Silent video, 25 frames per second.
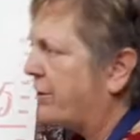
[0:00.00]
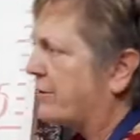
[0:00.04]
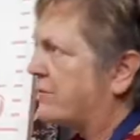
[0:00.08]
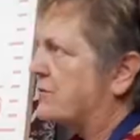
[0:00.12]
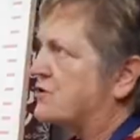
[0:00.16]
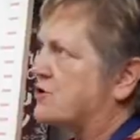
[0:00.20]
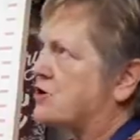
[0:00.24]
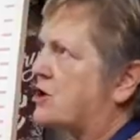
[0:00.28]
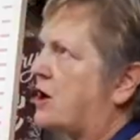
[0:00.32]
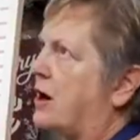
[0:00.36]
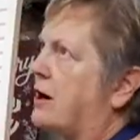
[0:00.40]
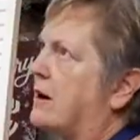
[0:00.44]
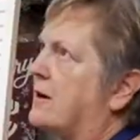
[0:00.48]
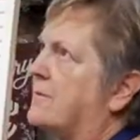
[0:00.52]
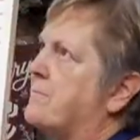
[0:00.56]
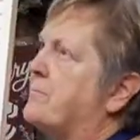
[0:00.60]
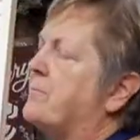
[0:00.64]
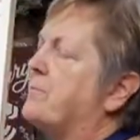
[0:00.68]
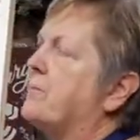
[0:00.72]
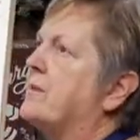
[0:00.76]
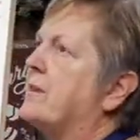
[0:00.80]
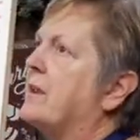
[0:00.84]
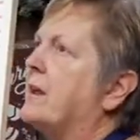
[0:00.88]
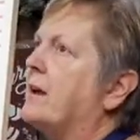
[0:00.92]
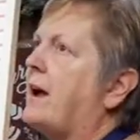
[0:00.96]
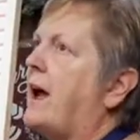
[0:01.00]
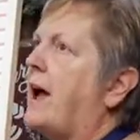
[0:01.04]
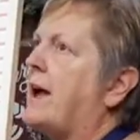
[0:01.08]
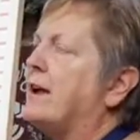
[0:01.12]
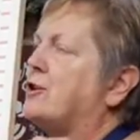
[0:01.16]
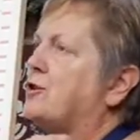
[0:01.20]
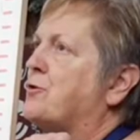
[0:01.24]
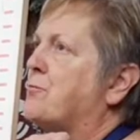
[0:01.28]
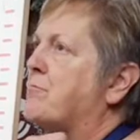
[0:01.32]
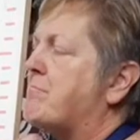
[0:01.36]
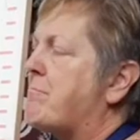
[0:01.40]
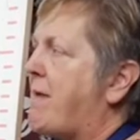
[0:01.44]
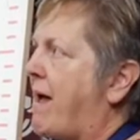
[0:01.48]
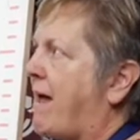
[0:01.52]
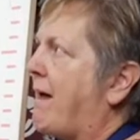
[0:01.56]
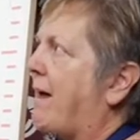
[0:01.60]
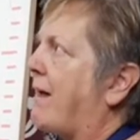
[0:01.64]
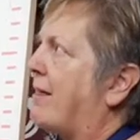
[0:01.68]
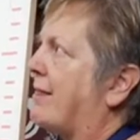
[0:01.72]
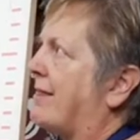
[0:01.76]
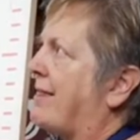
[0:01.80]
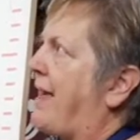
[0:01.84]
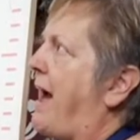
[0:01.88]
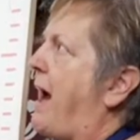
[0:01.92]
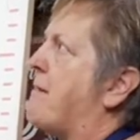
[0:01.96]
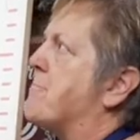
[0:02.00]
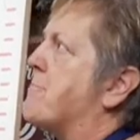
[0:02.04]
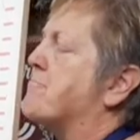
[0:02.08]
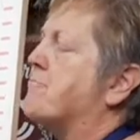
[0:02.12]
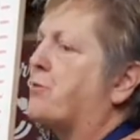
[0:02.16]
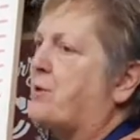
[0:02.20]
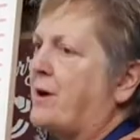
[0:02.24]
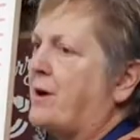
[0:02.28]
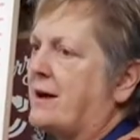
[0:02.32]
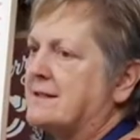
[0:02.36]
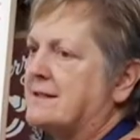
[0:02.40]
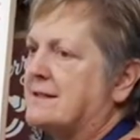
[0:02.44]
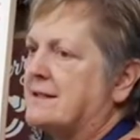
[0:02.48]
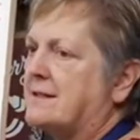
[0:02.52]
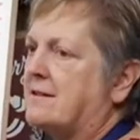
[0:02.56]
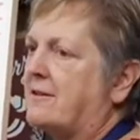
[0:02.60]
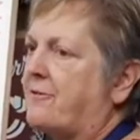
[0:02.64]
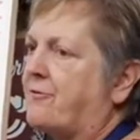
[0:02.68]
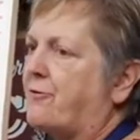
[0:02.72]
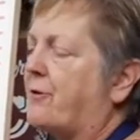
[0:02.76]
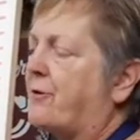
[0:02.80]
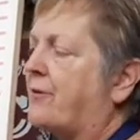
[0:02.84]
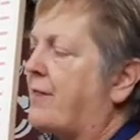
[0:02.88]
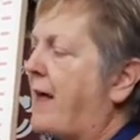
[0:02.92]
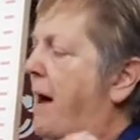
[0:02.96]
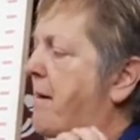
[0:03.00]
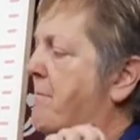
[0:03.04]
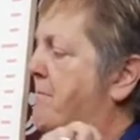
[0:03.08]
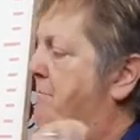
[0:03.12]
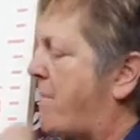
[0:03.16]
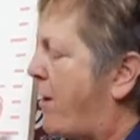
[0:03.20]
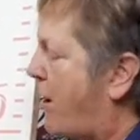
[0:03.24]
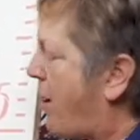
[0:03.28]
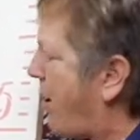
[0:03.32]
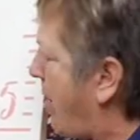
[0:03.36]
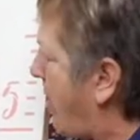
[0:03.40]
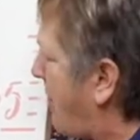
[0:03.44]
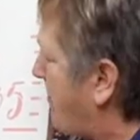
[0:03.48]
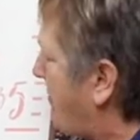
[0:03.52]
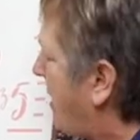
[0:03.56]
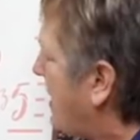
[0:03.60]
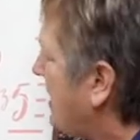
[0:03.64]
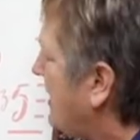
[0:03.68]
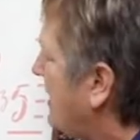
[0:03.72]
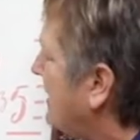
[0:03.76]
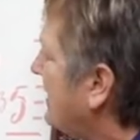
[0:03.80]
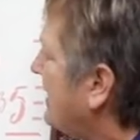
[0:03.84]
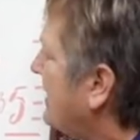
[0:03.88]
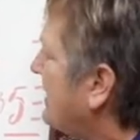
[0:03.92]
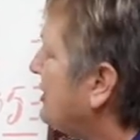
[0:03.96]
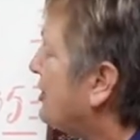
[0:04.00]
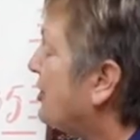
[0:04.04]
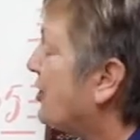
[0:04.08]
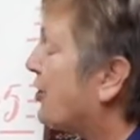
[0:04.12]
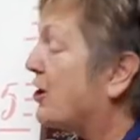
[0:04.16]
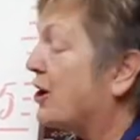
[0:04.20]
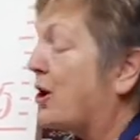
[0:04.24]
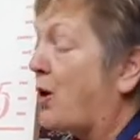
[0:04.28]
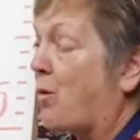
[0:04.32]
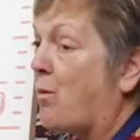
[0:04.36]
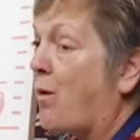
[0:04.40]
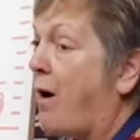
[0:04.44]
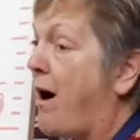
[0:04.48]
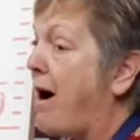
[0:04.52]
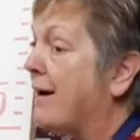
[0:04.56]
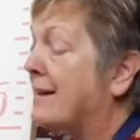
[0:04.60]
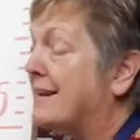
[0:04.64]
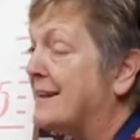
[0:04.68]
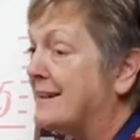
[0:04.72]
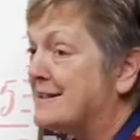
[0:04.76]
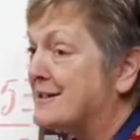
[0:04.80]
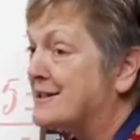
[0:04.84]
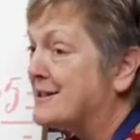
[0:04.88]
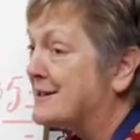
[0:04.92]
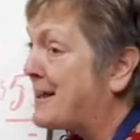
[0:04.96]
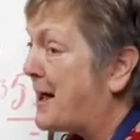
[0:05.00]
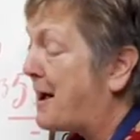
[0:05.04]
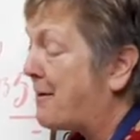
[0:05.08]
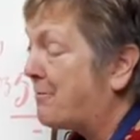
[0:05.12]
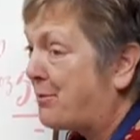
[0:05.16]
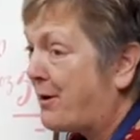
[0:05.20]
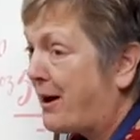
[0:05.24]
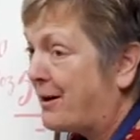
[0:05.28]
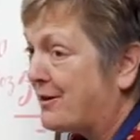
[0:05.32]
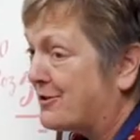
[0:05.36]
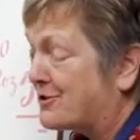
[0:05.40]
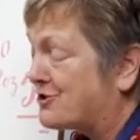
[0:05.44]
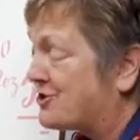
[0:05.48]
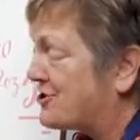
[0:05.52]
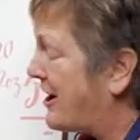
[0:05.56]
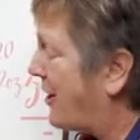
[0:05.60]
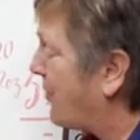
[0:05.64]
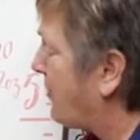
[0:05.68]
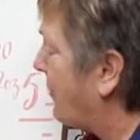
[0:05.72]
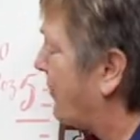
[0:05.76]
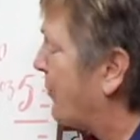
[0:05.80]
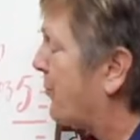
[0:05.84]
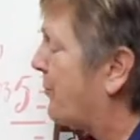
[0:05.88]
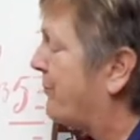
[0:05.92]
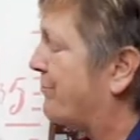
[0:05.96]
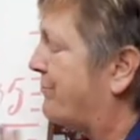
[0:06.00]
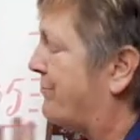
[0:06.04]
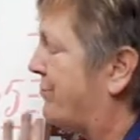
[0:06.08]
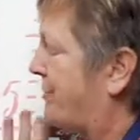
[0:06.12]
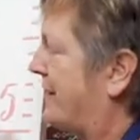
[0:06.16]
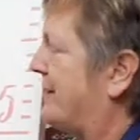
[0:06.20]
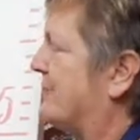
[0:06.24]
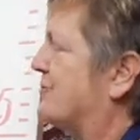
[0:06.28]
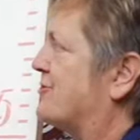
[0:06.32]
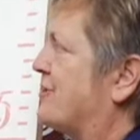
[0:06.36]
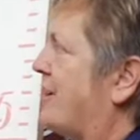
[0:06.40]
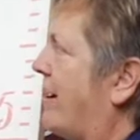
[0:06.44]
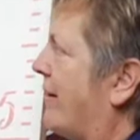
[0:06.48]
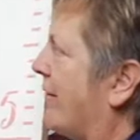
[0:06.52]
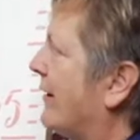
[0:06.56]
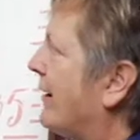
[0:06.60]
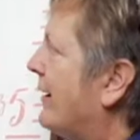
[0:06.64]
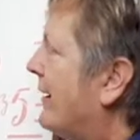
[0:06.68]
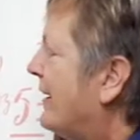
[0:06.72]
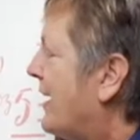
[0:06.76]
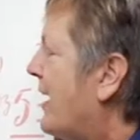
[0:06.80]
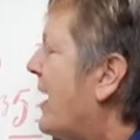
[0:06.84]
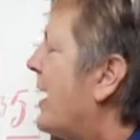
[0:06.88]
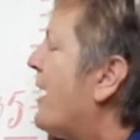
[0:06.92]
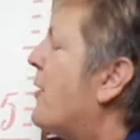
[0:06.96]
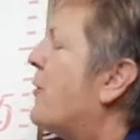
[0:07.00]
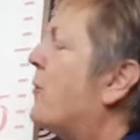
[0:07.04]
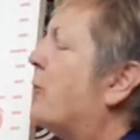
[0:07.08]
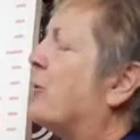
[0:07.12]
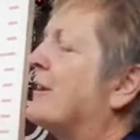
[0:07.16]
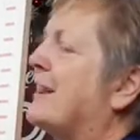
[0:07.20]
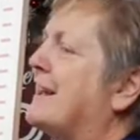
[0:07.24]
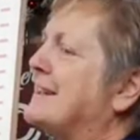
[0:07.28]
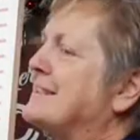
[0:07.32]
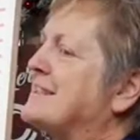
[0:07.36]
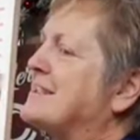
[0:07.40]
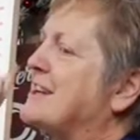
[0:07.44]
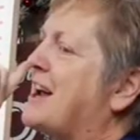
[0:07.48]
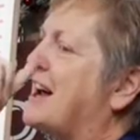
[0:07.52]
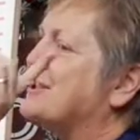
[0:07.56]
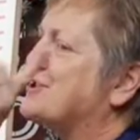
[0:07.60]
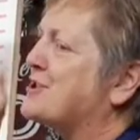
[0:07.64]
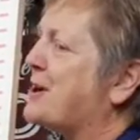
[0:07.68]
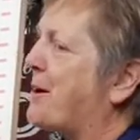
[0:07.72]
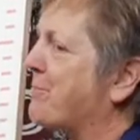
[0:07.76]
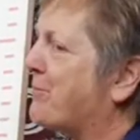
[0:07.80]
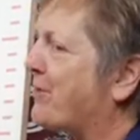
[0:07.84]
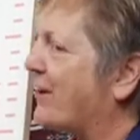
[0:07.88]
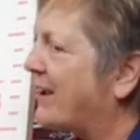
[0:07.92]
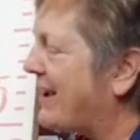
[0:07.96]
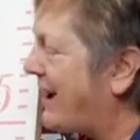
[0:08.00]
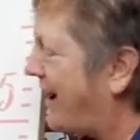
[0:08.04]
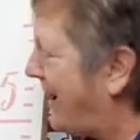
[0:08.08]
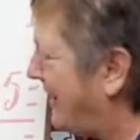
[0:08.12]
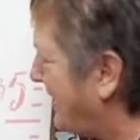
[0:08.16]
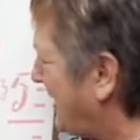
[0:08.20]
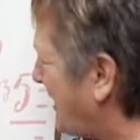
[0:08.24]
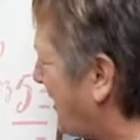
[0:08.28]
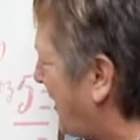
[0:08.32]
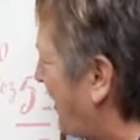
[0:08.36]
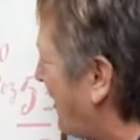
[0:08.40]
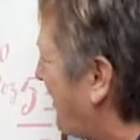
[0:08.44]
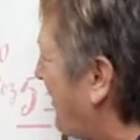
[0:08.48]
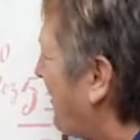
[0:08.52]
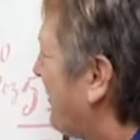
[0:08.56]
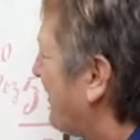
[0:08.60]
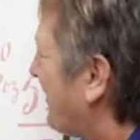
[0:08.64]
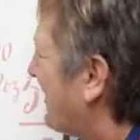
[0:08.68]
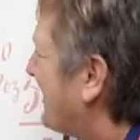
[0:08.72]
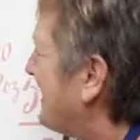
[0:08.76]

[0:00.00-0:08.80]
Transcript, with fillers: growth chart and you make that present for that mom, mm-hmm. you're gonna walk into that bridal shower, the bridal shower. Let's not jump the gun here.